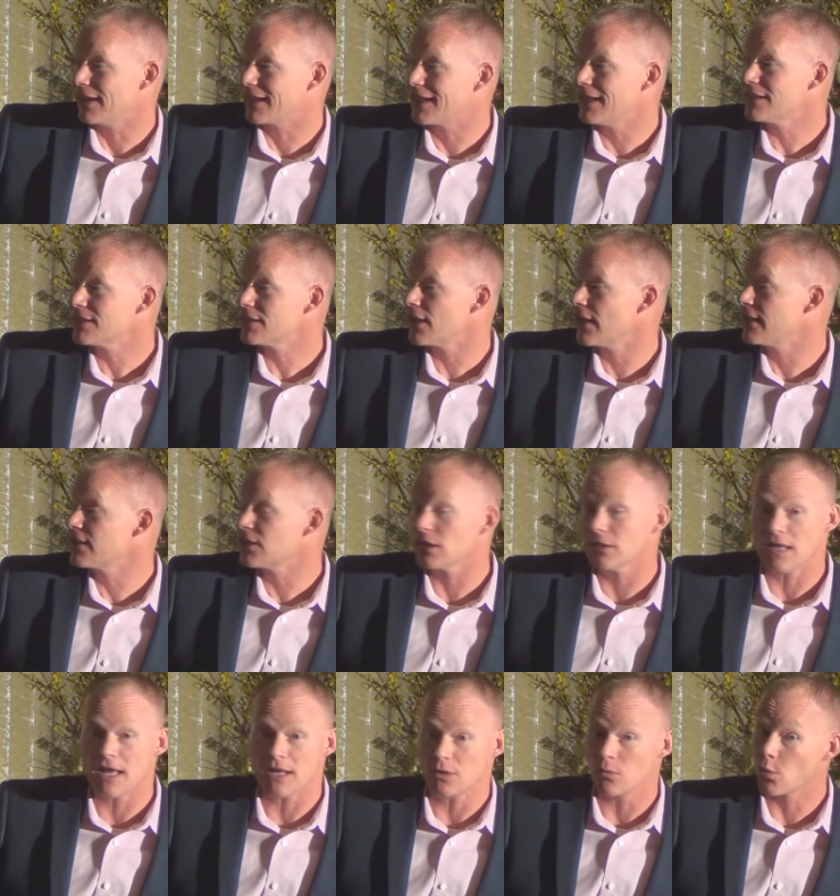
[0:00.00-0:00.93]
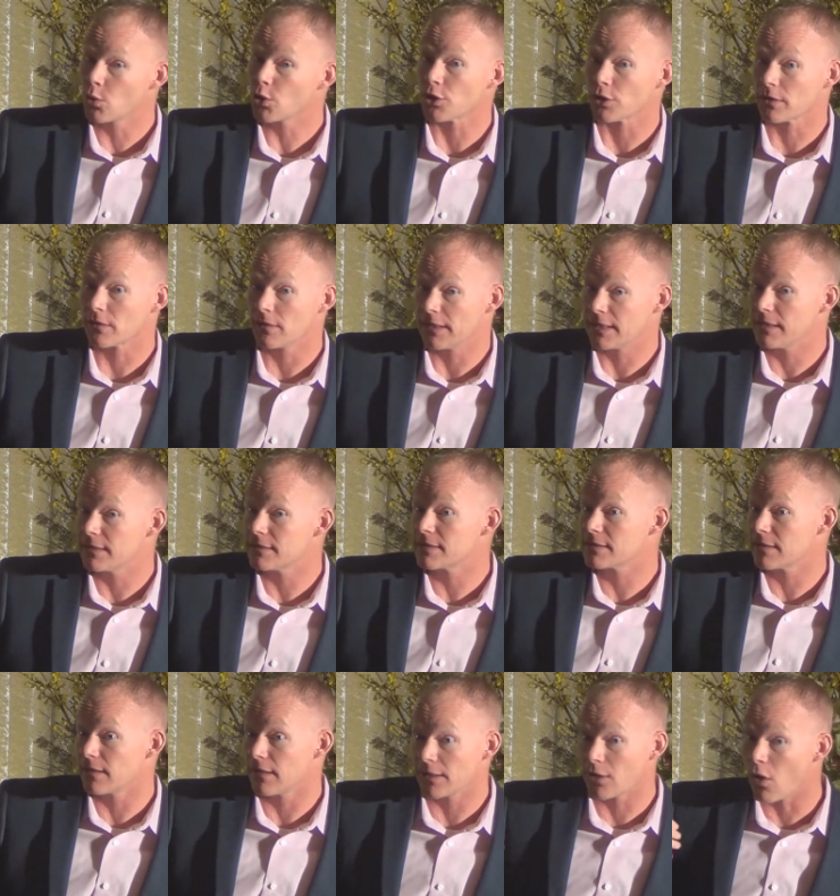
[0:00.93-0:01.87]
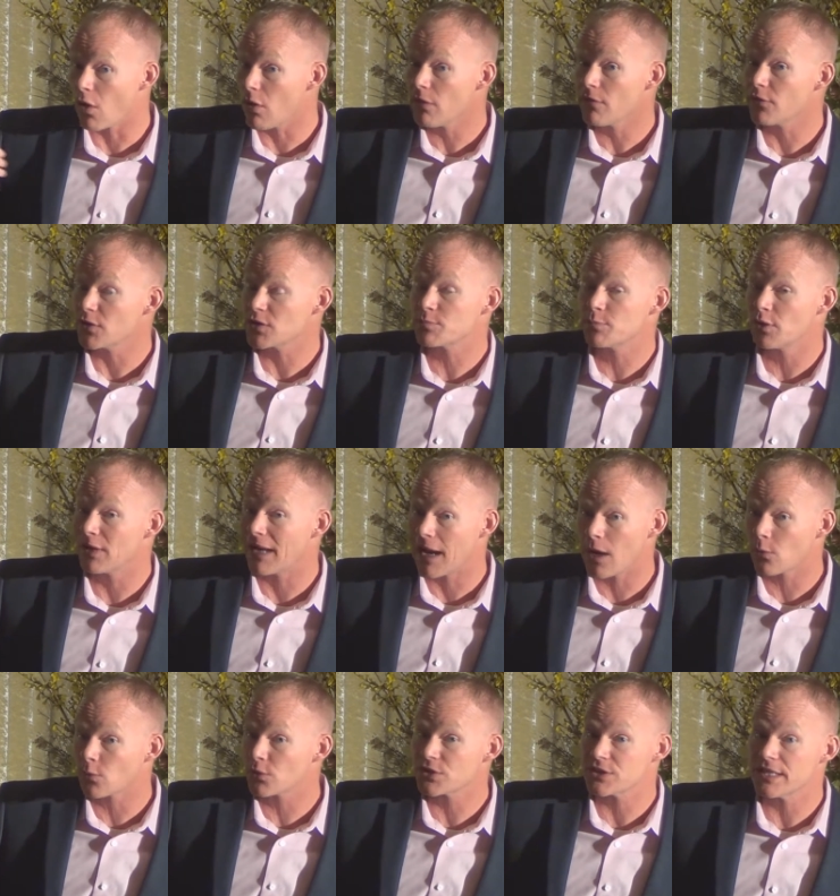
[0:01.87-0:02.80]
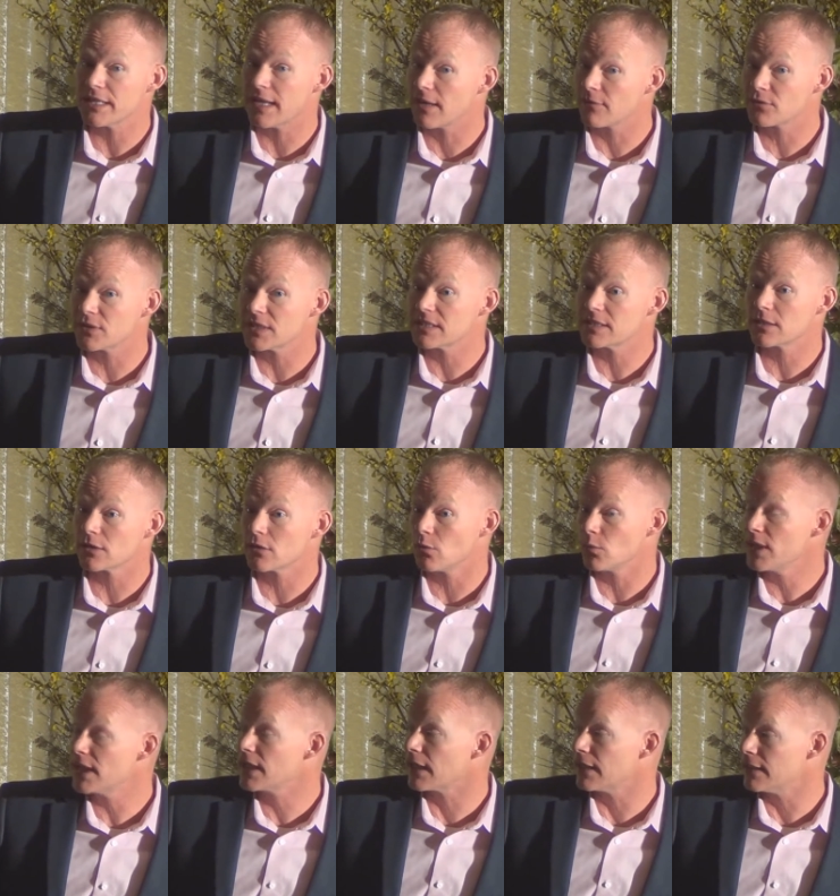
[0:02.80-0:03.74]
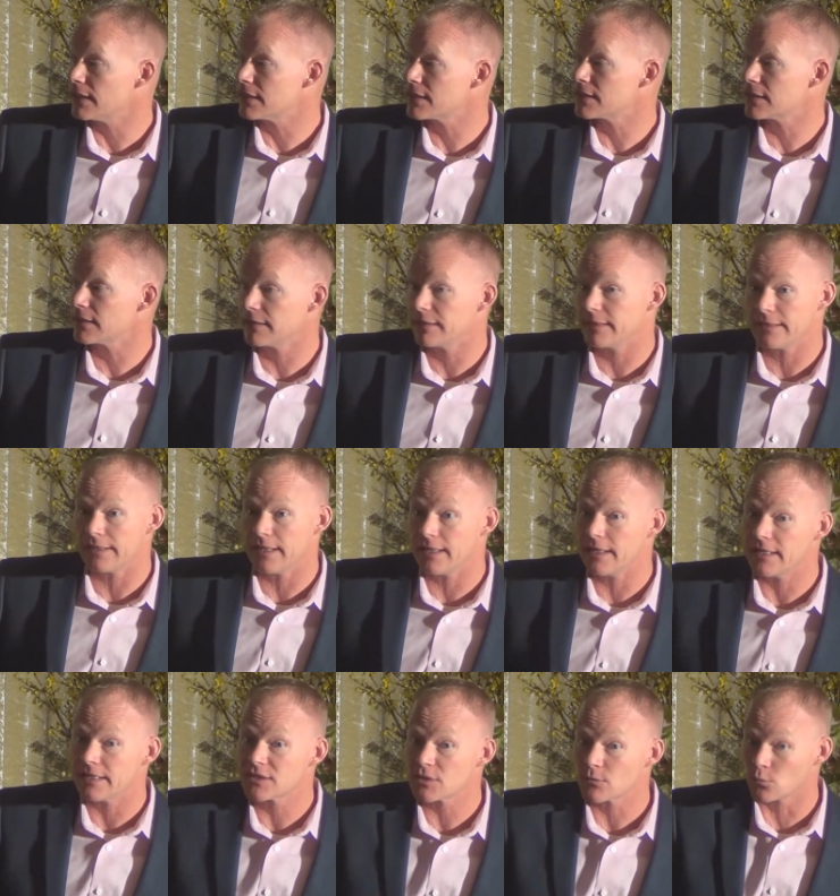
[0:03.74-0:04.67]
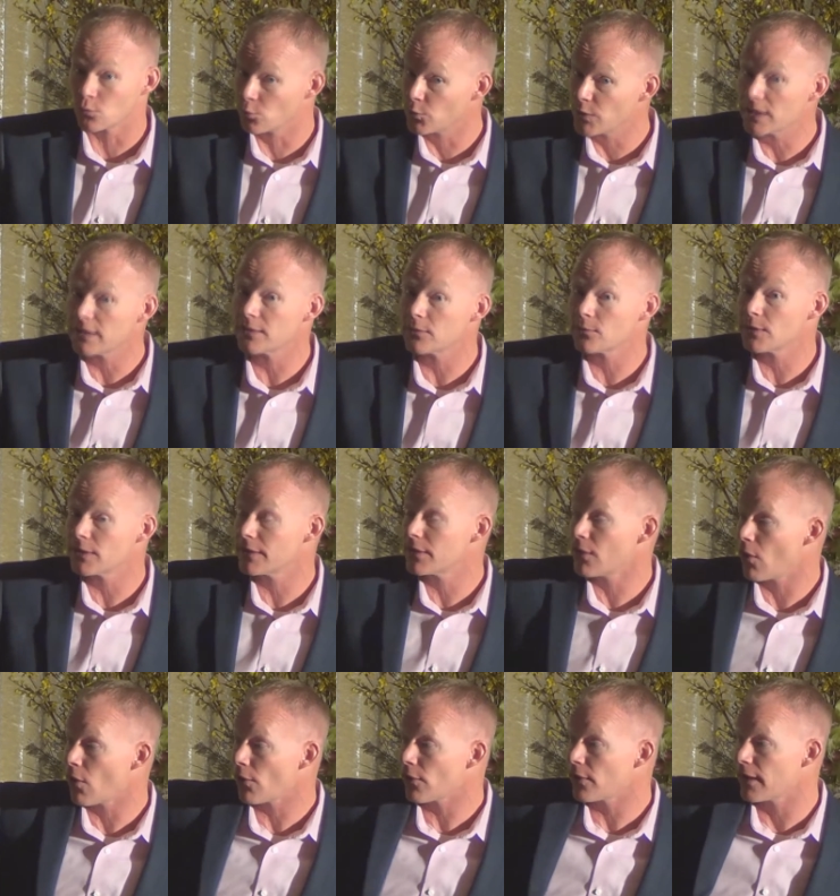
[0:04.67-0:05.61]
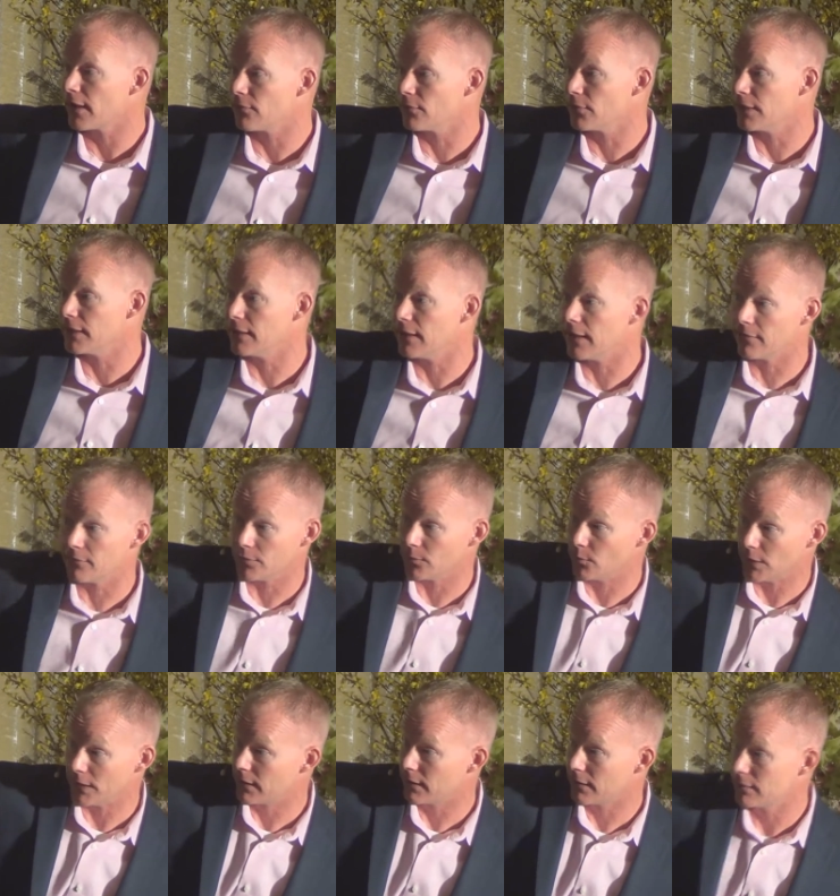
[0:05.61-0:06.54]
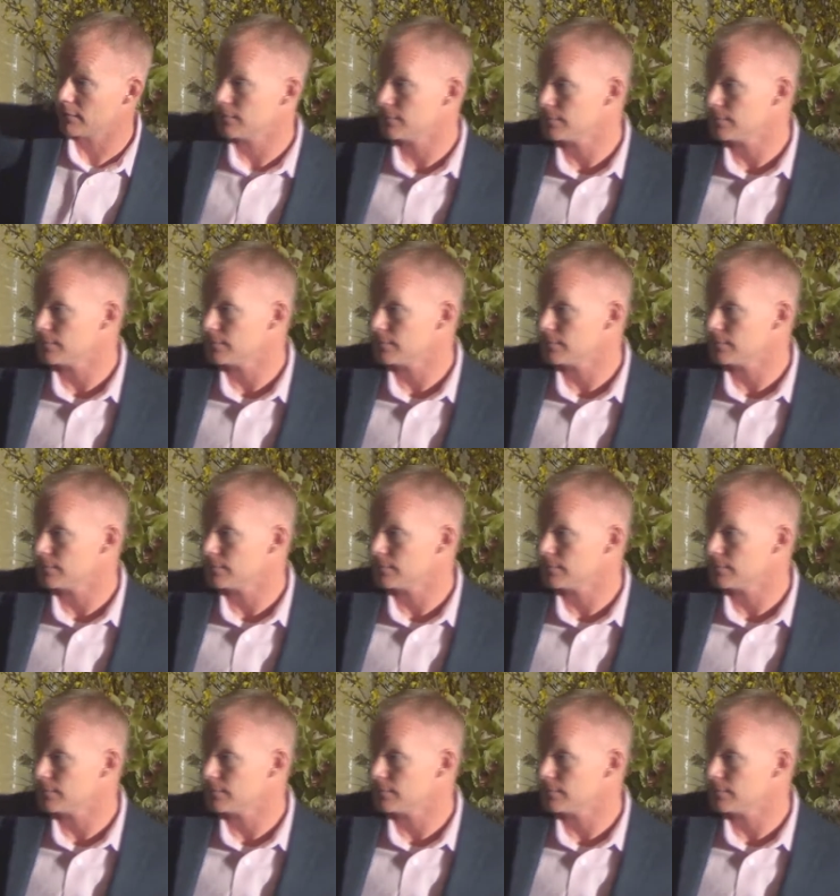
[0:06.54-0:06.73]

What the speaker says: Like, it's a lot of work. Like, it's like all of us put hours in every single week, and it's really, really hard every week.